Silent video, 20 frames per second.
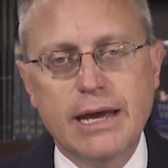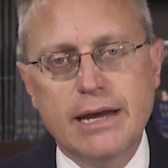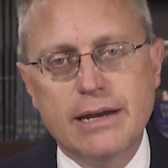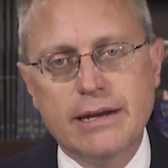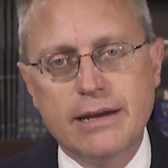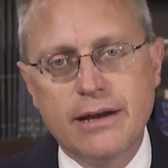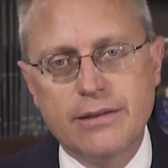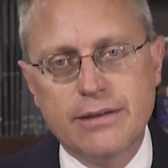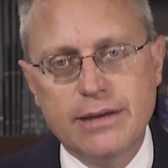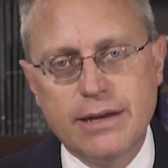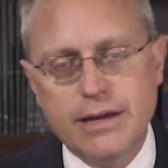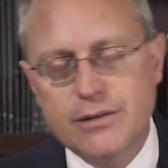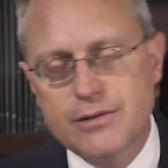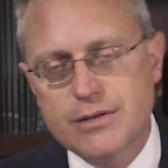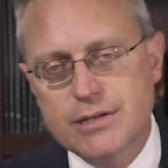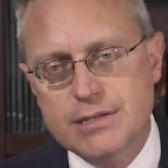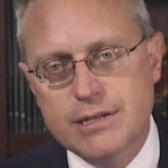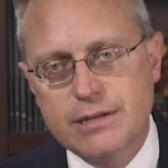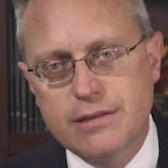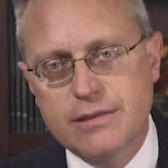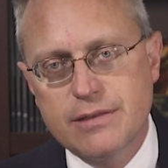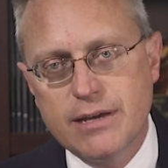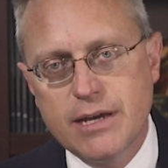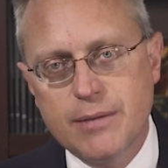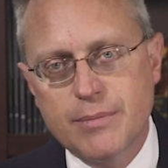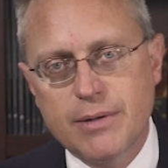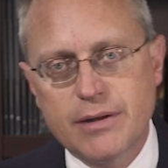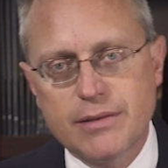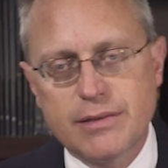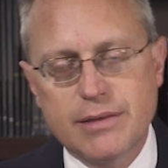Now, the interesting thing
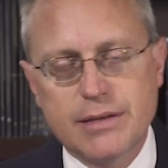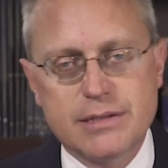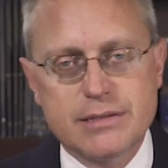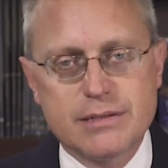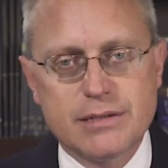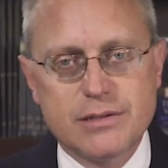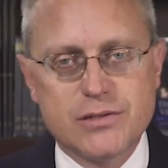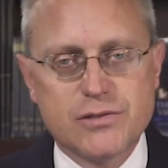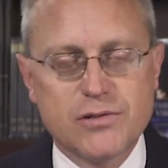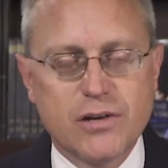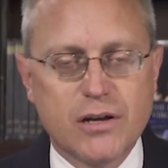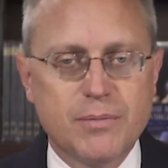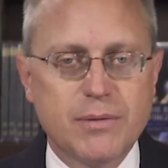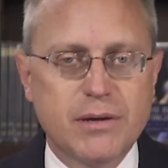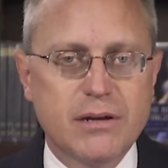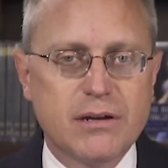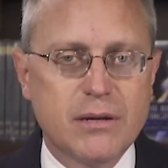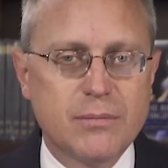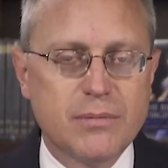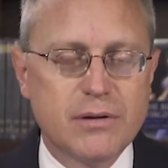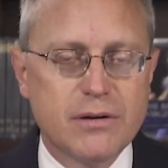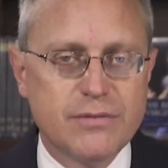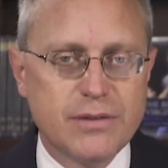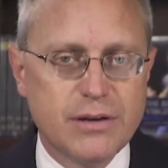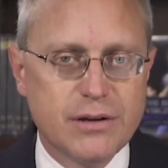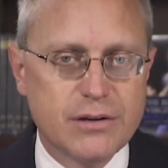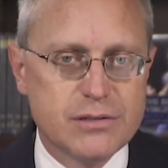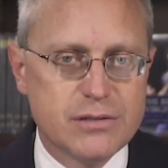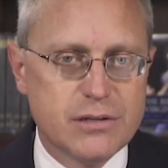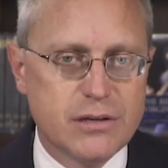about this that struck me a number of
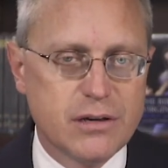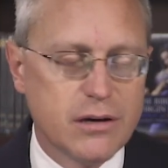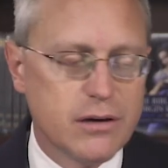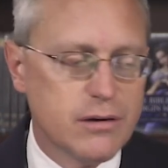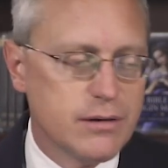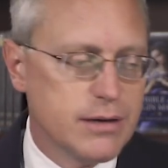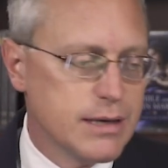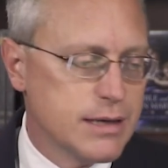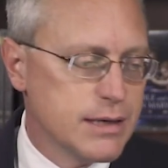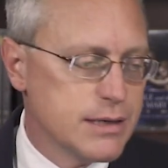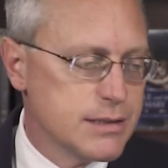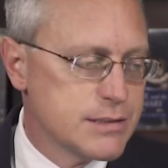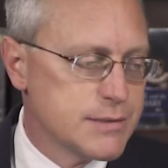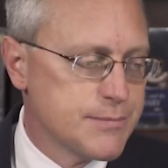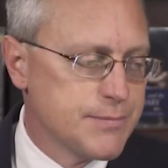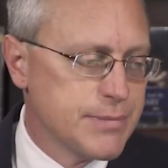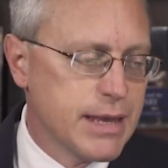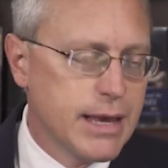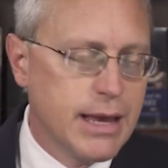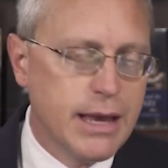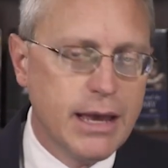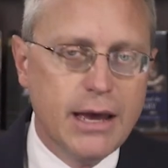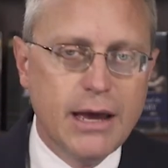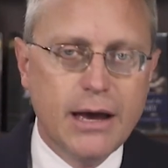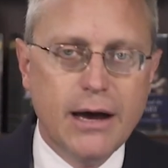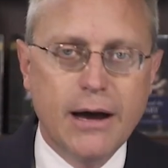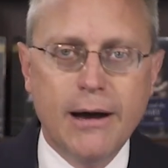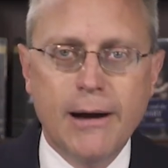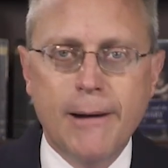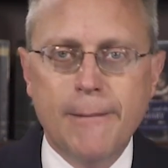years ago is
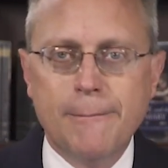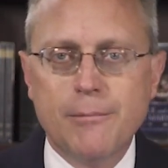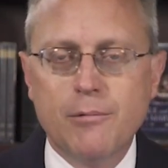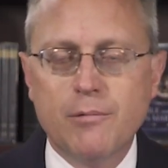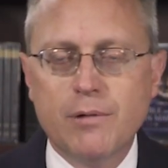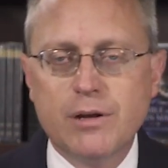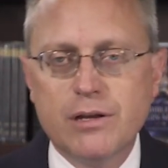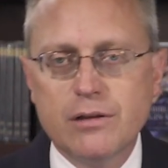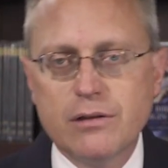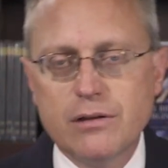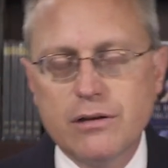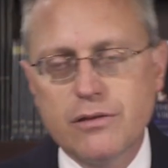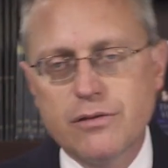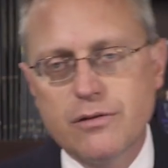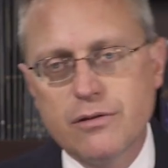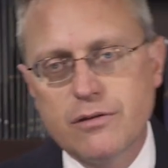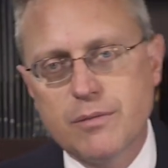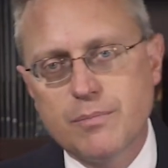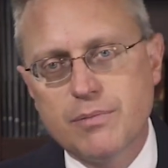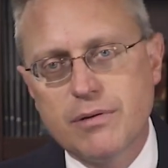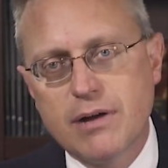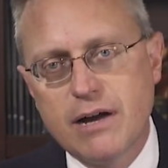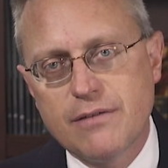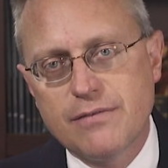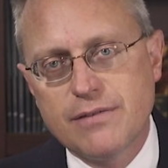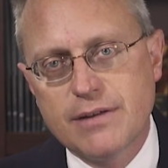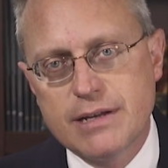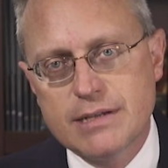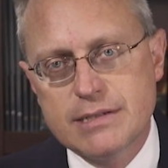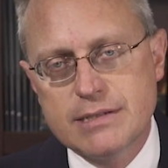when you look through the
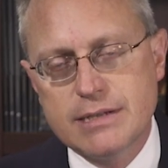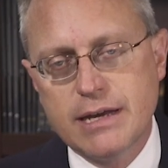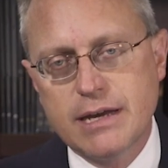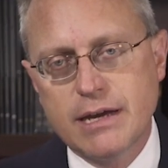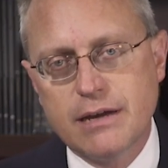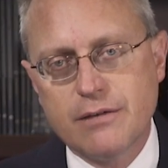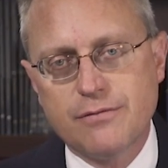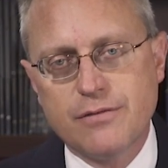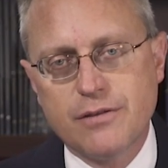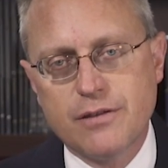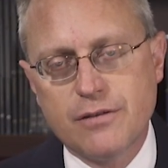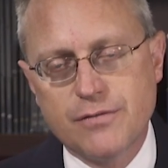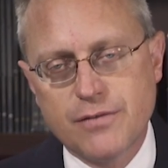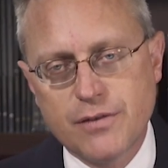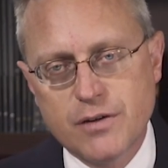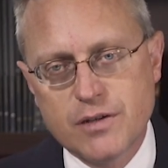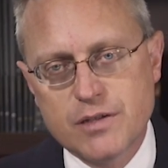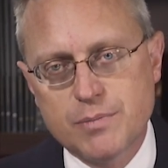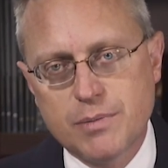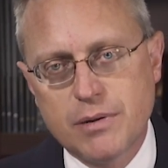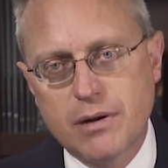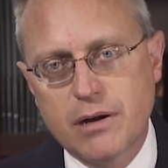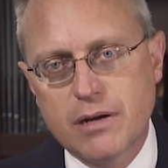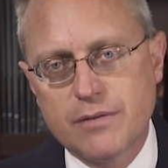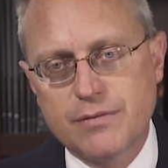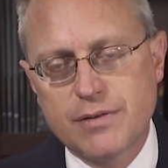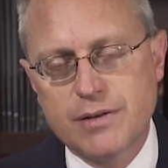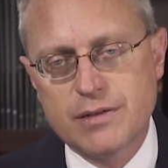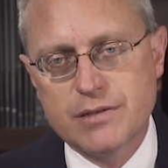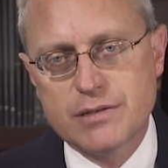prophet Isaiah, for the first part
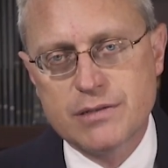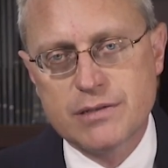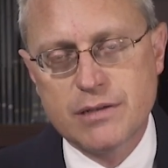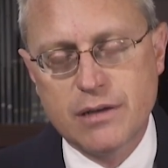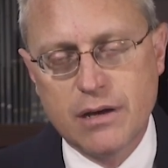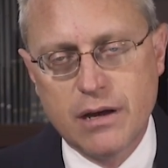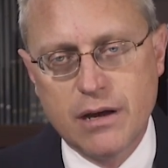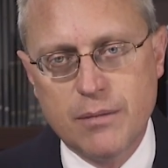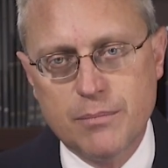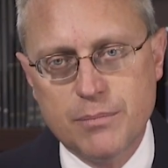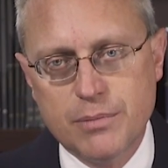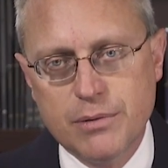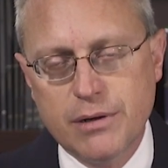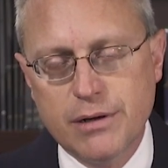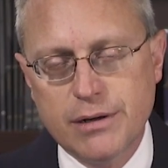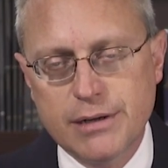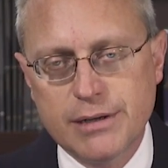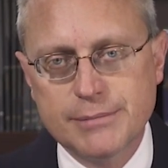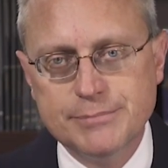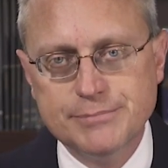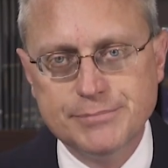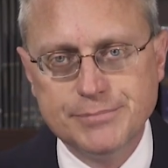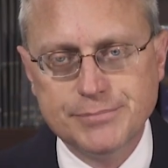of his book,